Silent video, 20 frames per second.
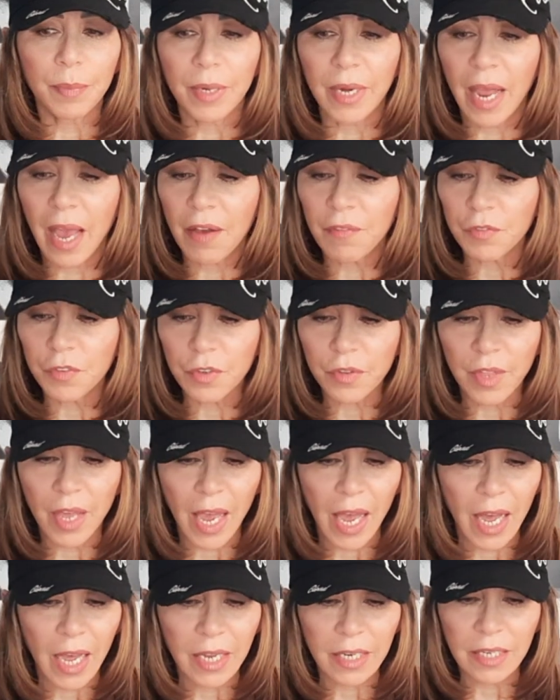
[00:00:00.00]
but after
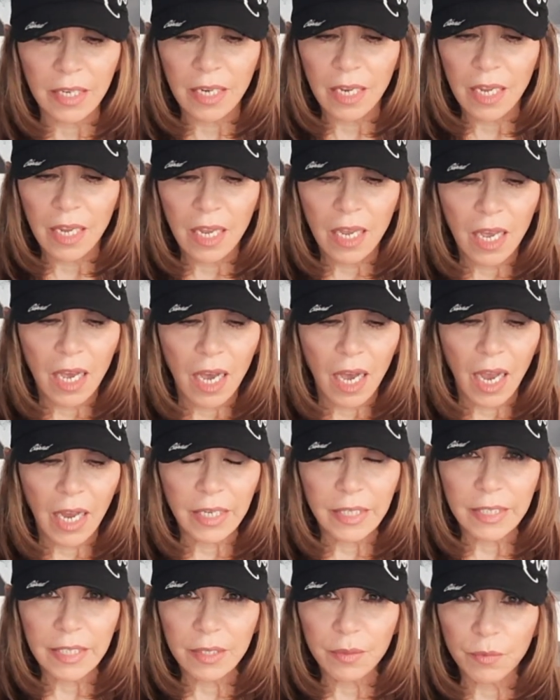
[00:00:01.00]
that,
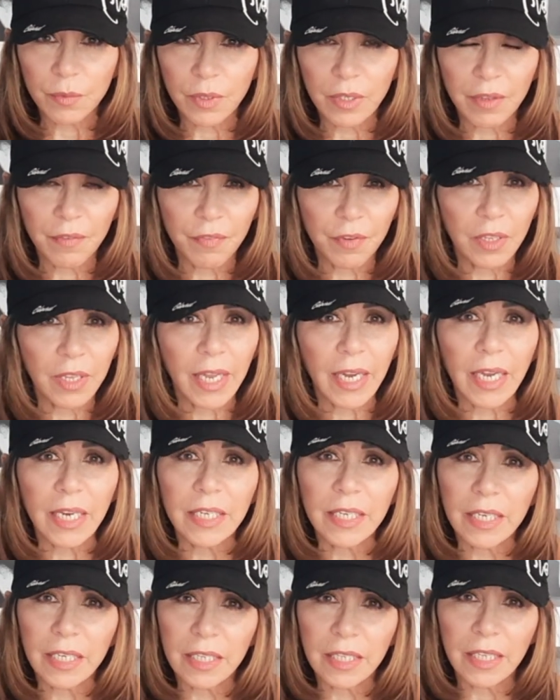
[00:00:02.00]
I didn't really feel like I
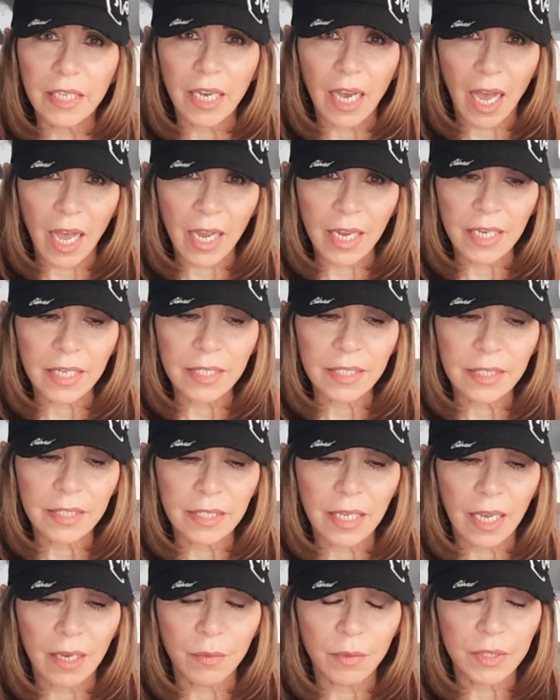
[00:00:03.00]
needed the
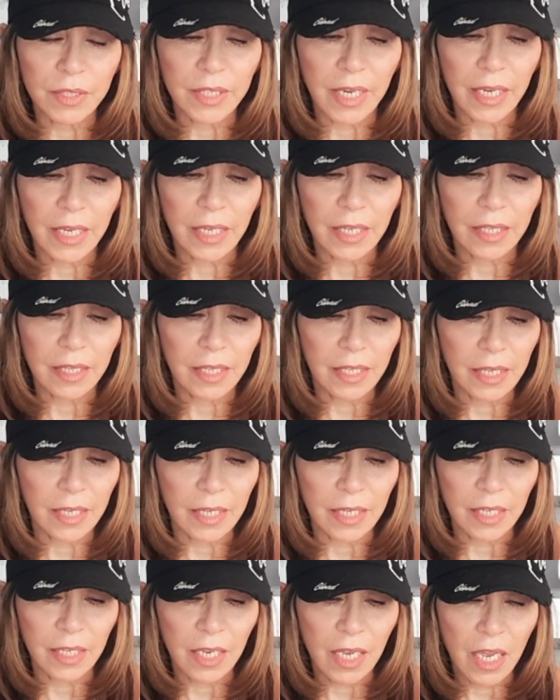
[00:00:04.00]
ice. I was taking
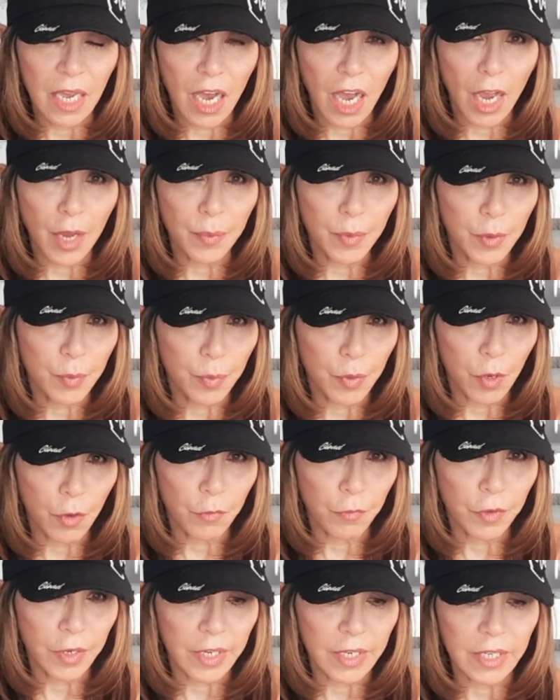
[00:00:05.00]
the
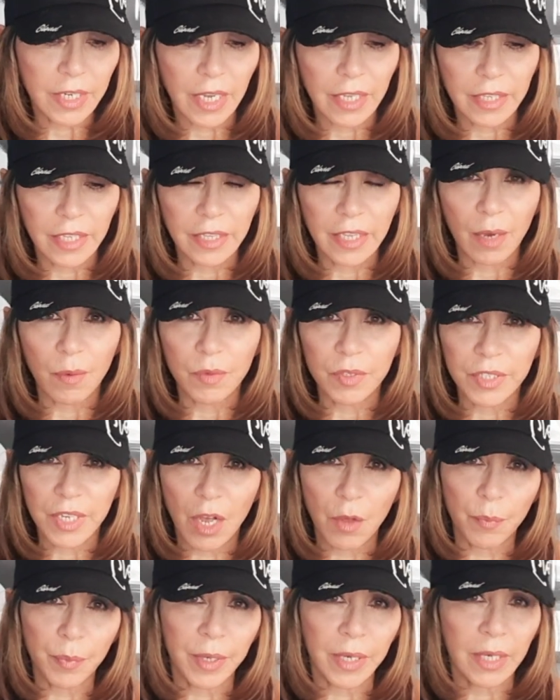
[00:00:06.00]
ibuprofen. I think that was
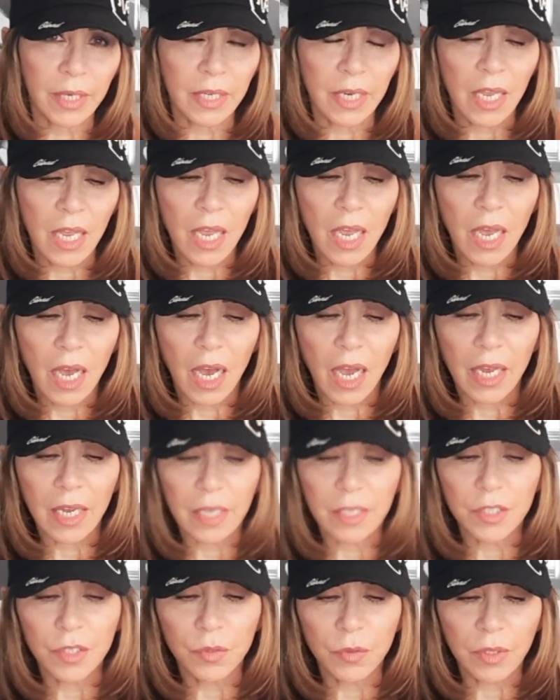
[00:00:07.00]
helping.
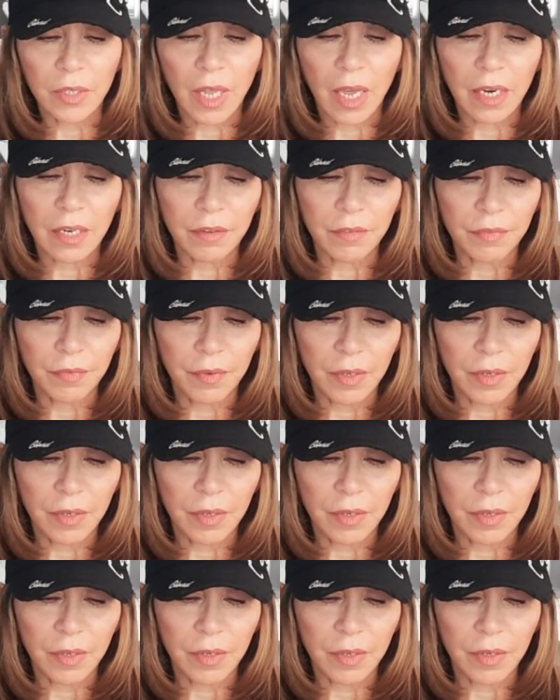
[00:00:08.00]
I do a lot of,